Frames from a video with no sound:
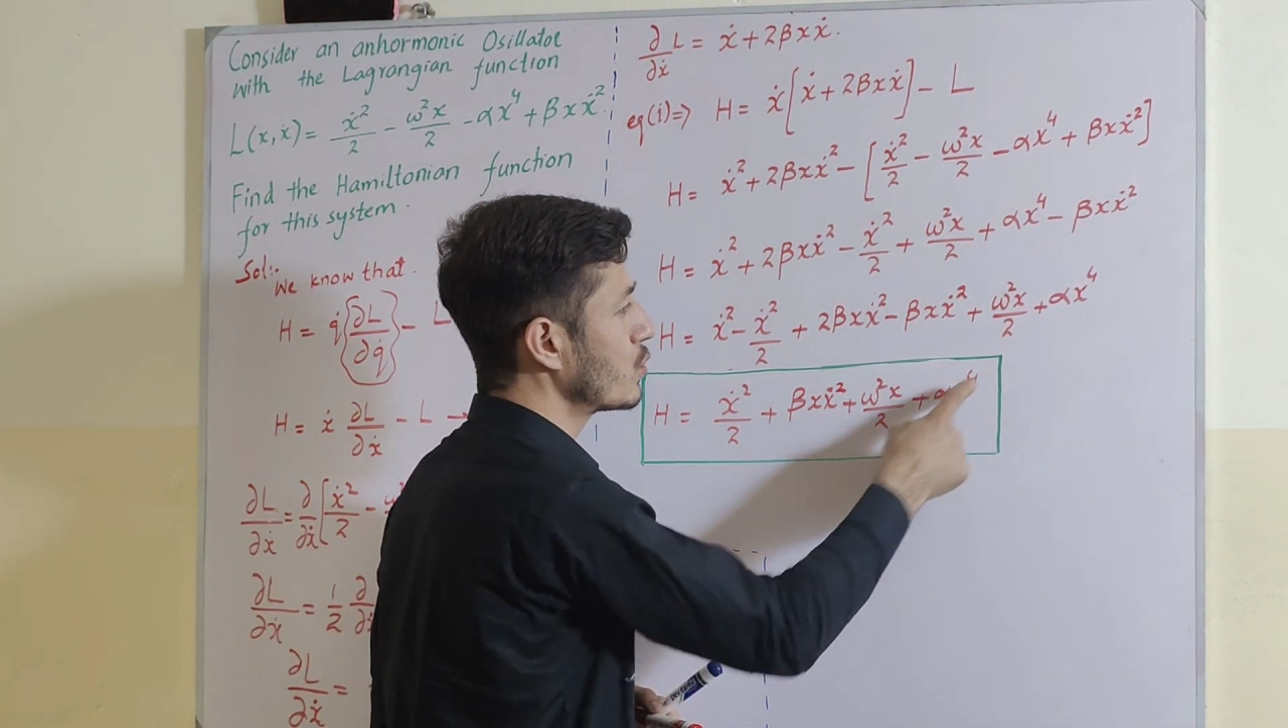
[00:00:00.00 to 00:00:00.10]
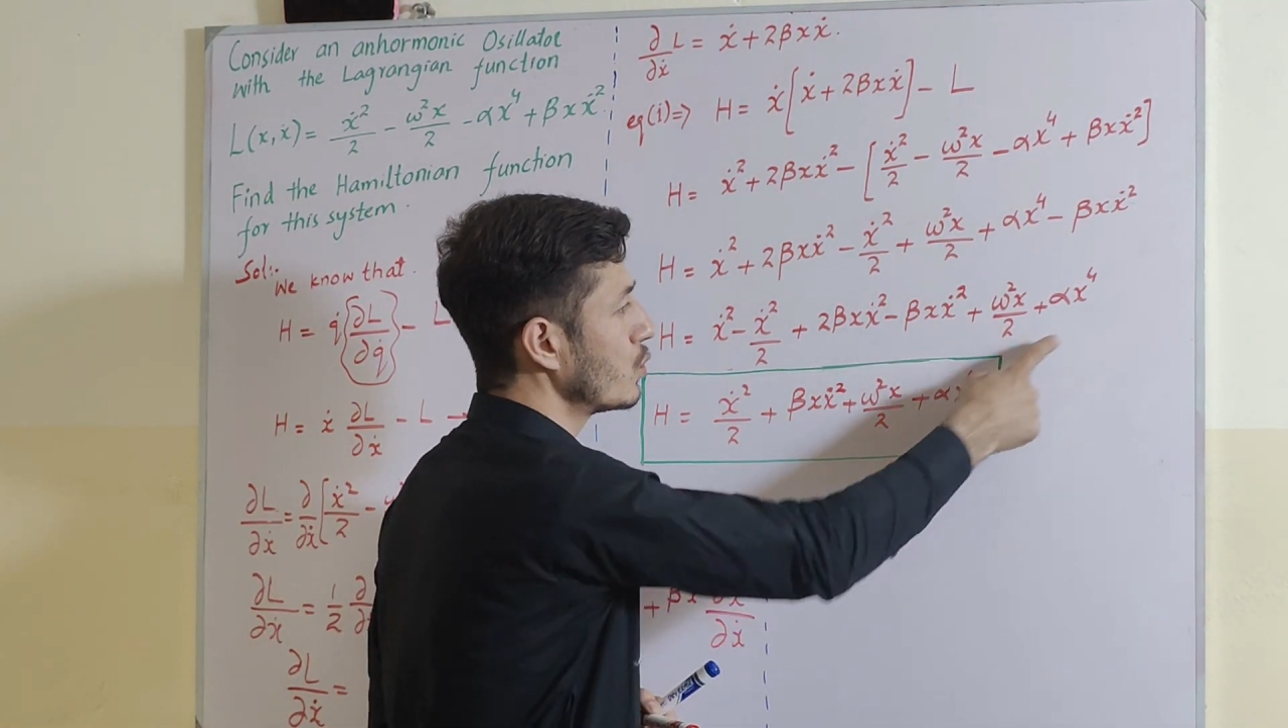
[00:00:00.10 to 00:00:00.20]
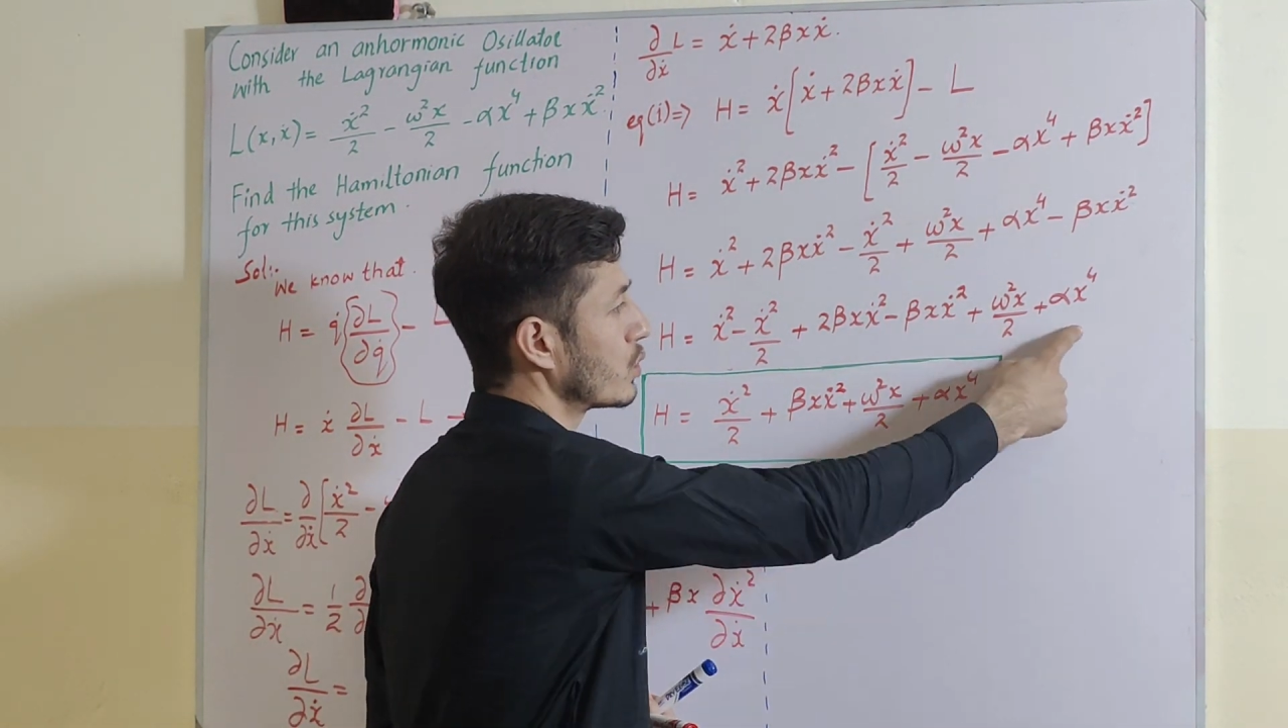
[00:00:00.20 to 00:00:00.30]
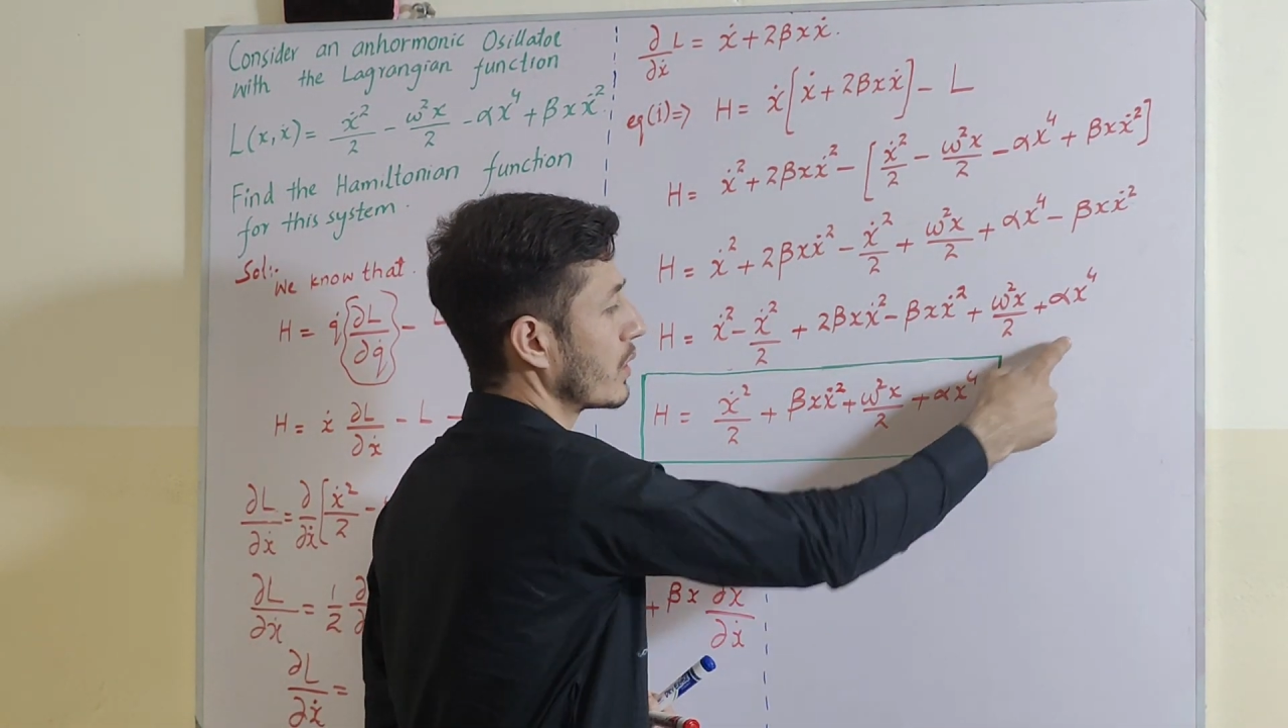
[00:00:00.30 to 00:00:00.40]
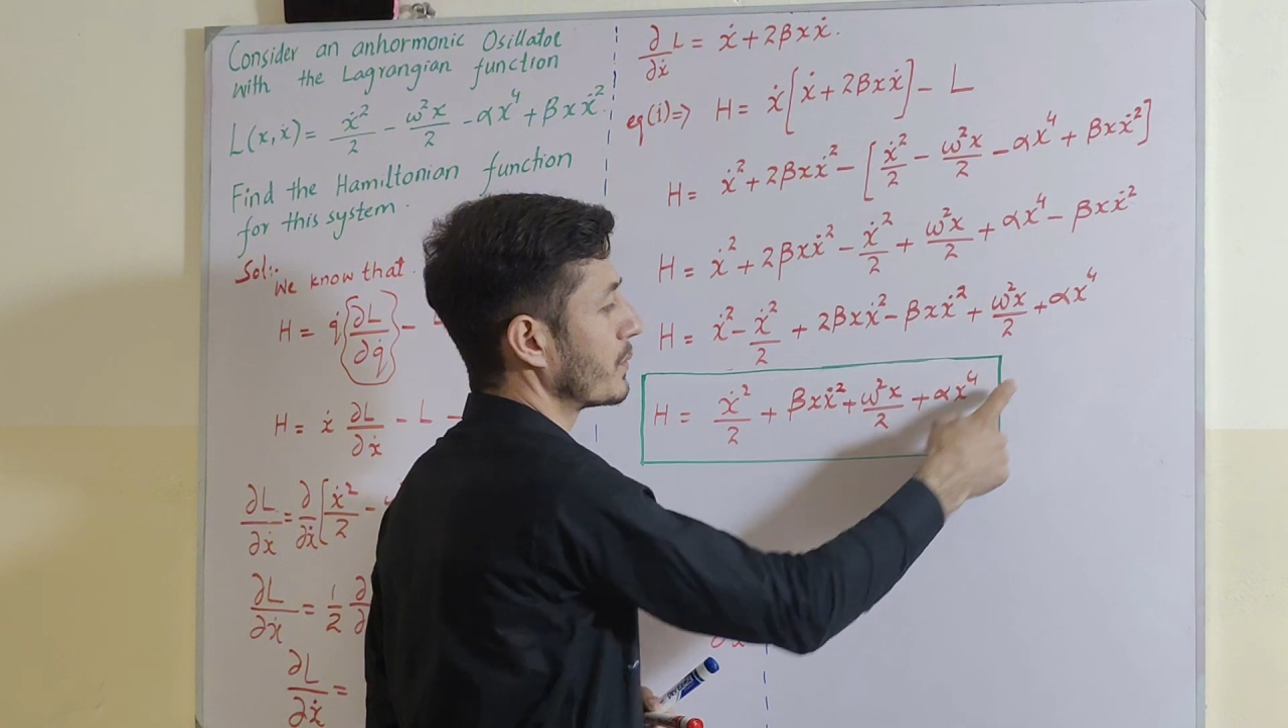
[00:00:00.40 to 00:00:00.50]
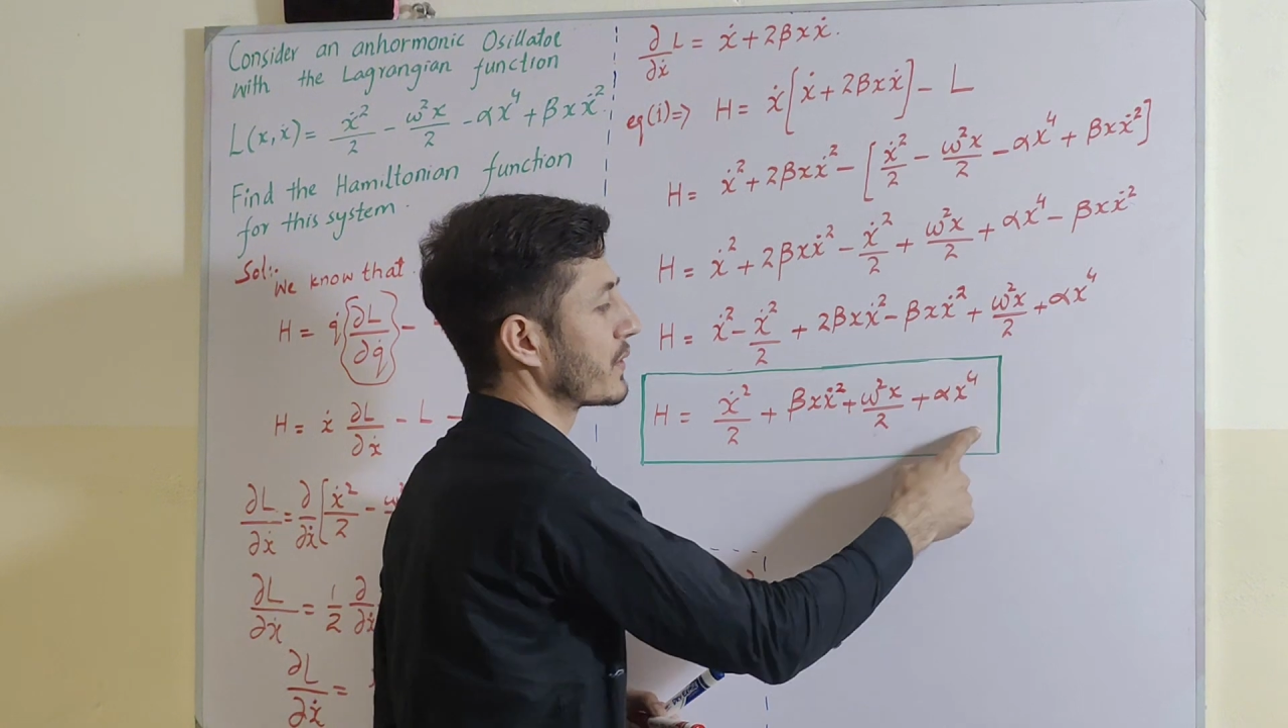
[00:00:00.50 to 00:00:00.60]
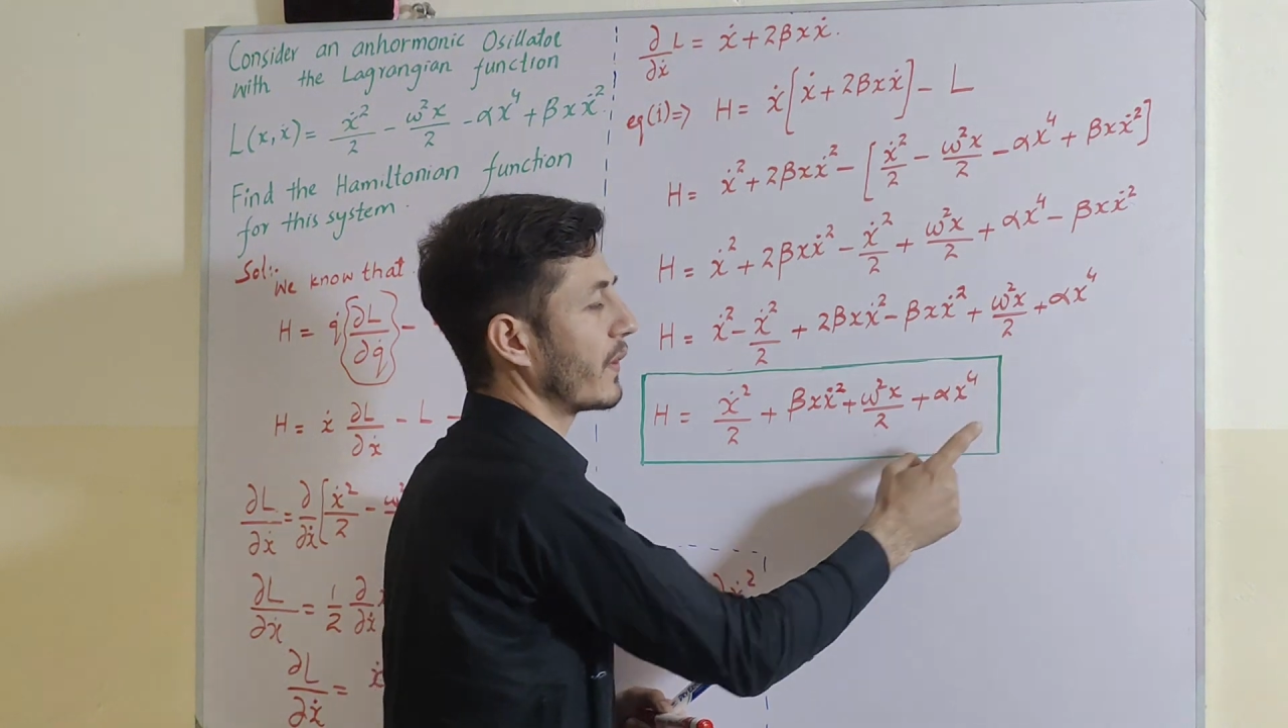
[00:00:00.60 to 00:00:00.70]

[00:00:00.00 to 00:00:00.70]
two terms,